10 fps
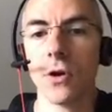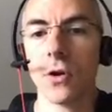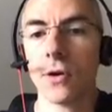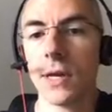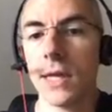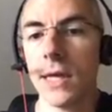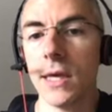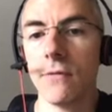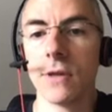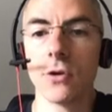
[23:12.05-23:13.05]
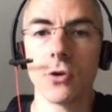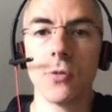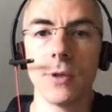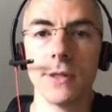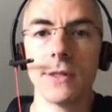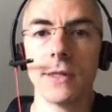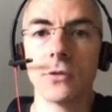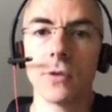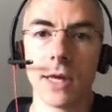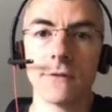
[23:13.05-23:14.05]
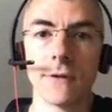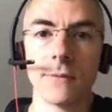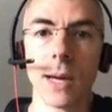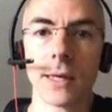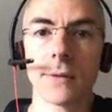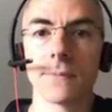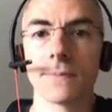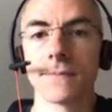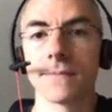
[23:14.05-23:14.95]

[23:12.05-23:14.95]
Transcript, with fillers: early with the community to get feedback.